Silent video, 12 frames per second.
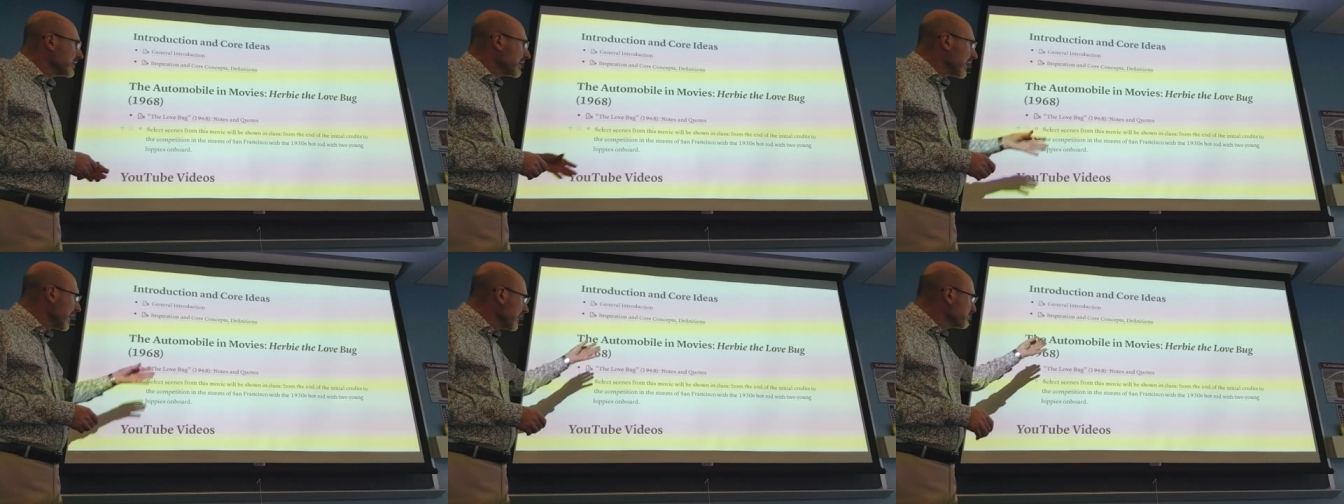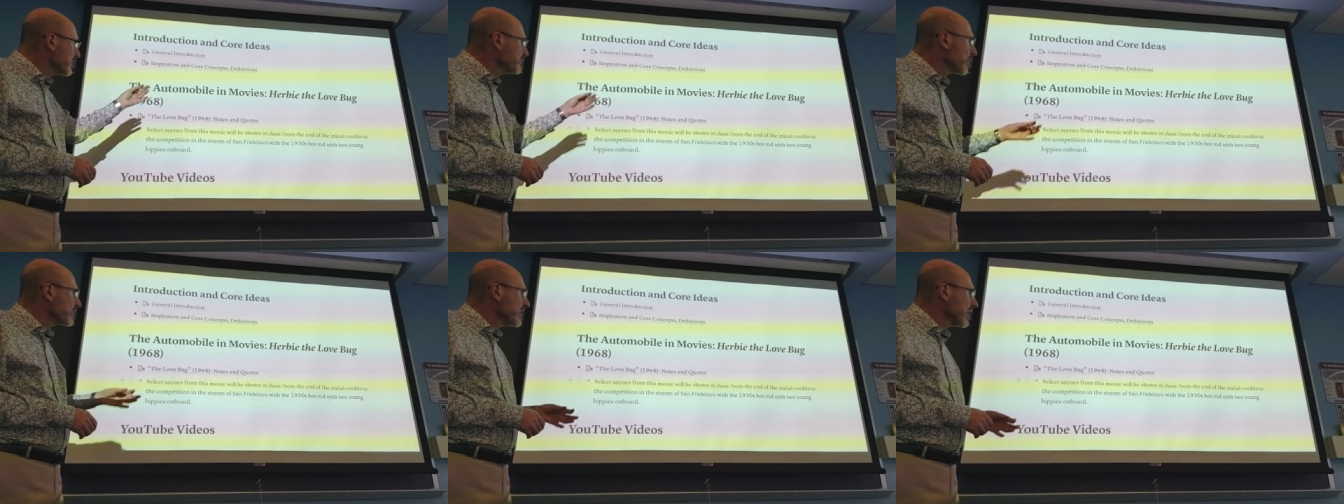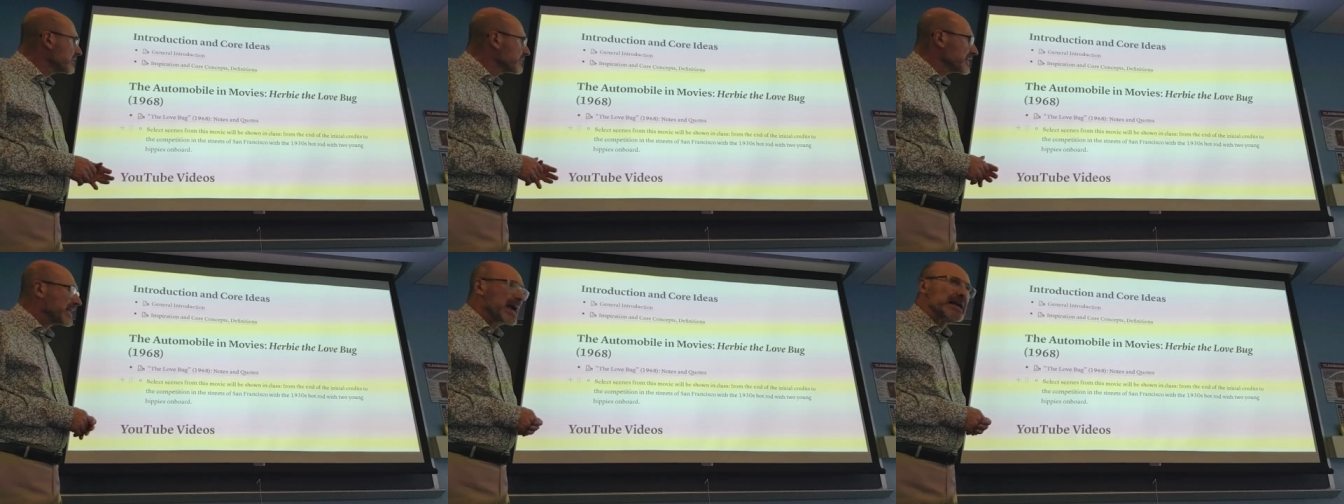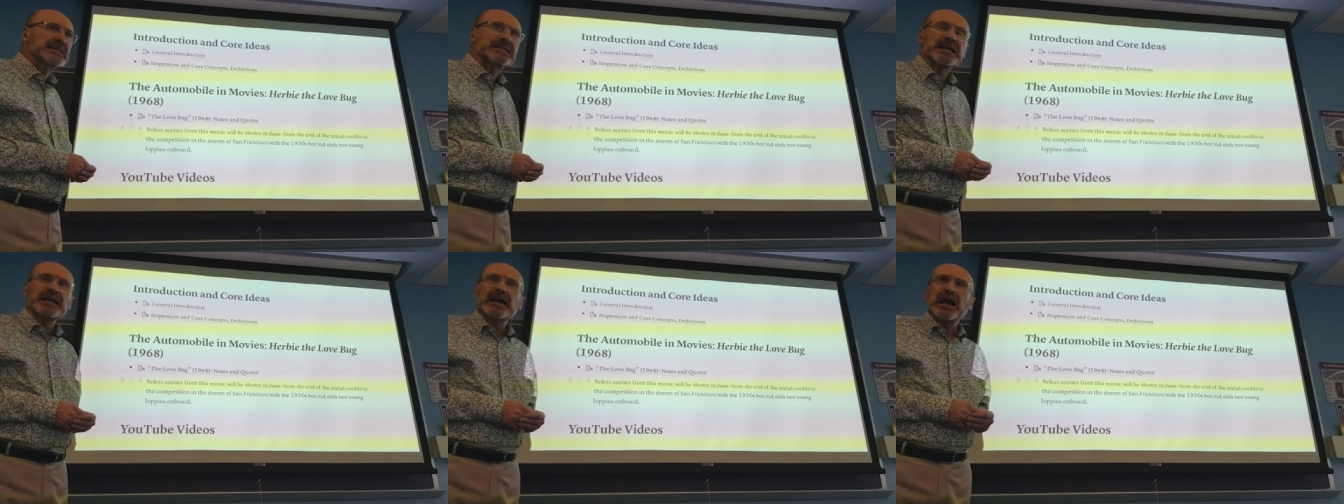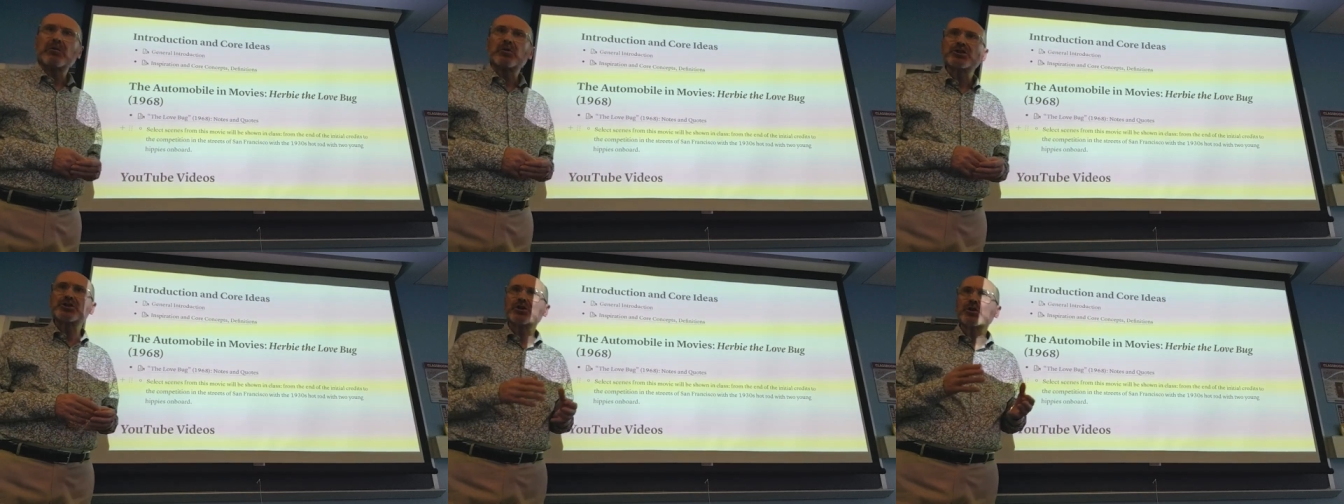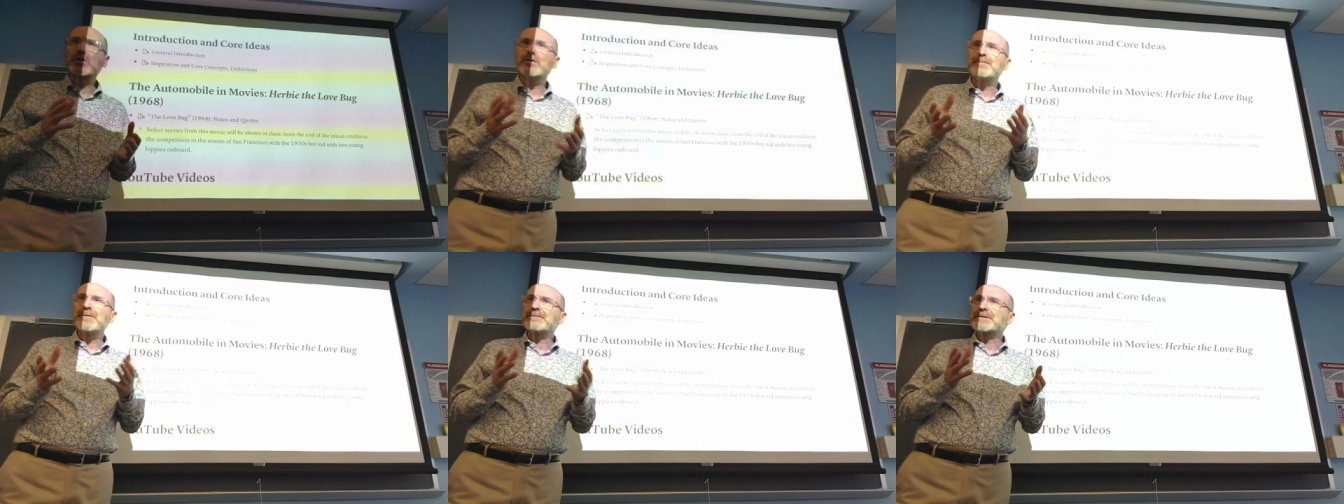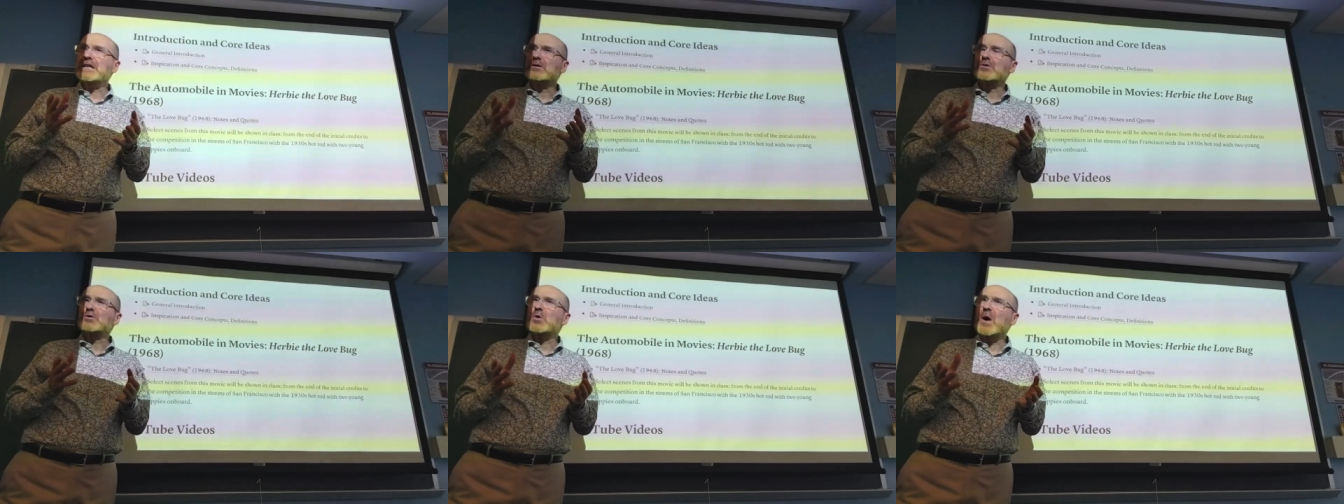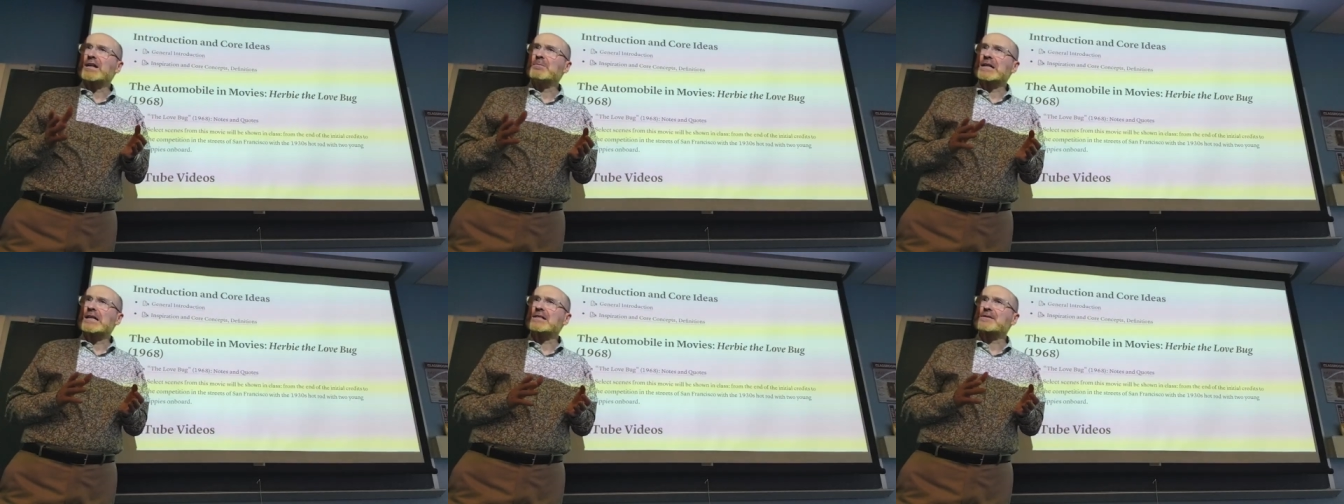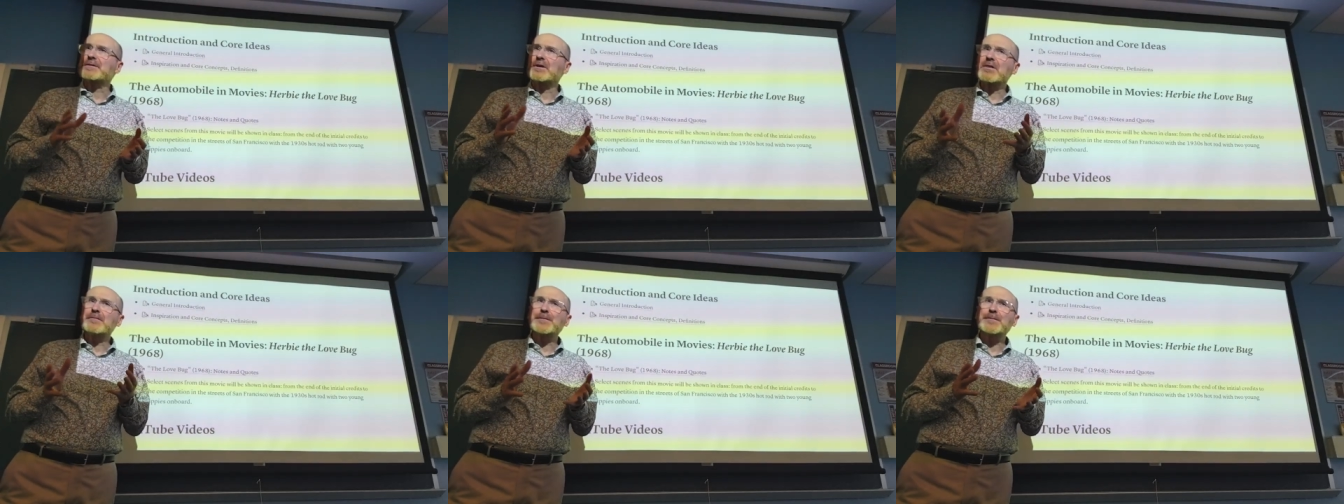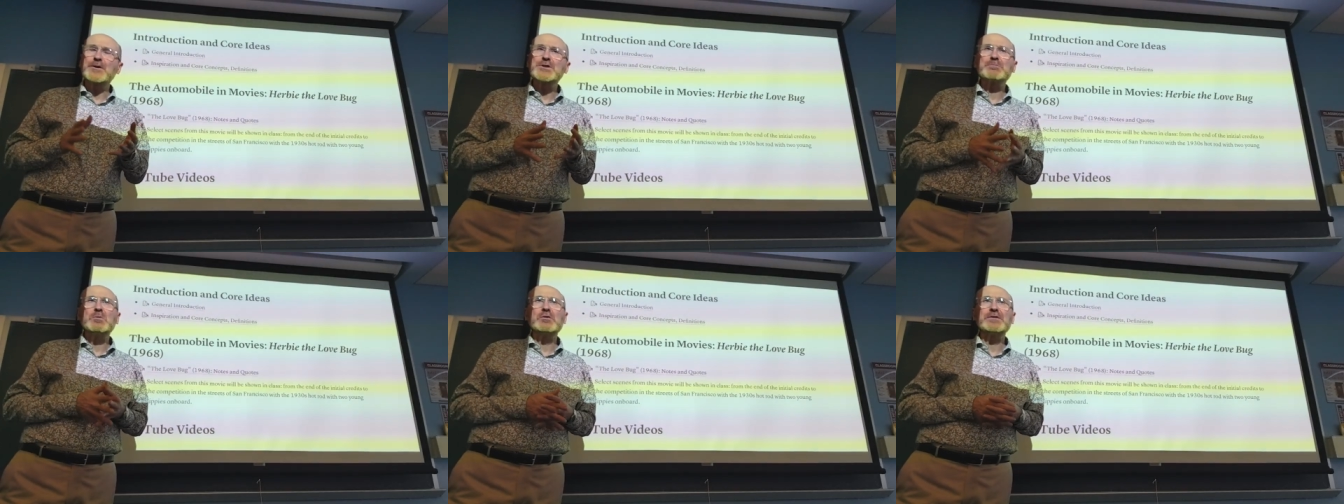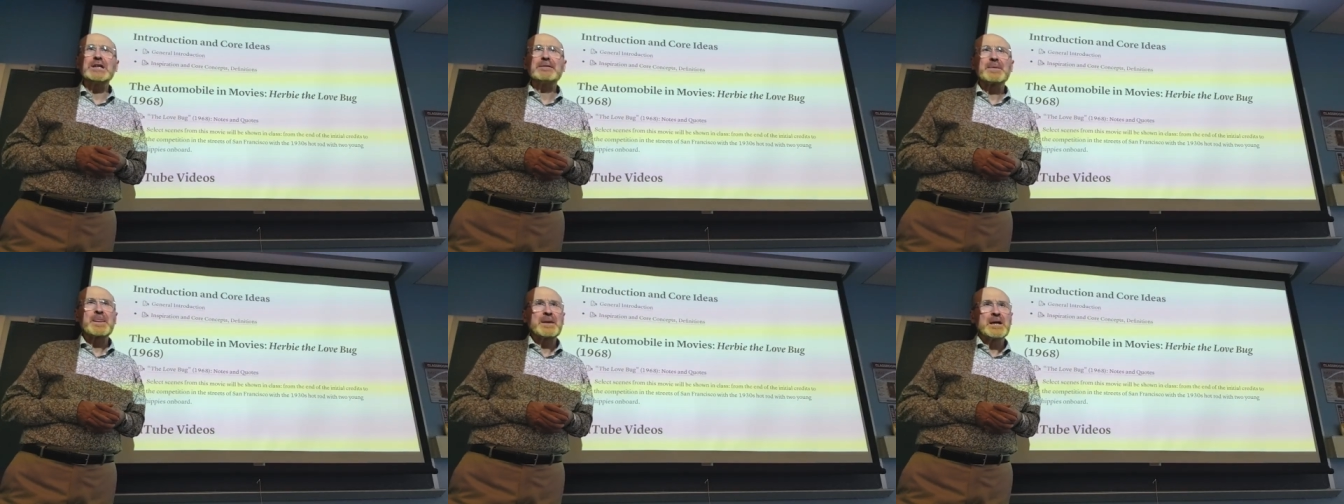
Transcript: and before the end of the class, I will show you 15 or 20 minutes from the first movie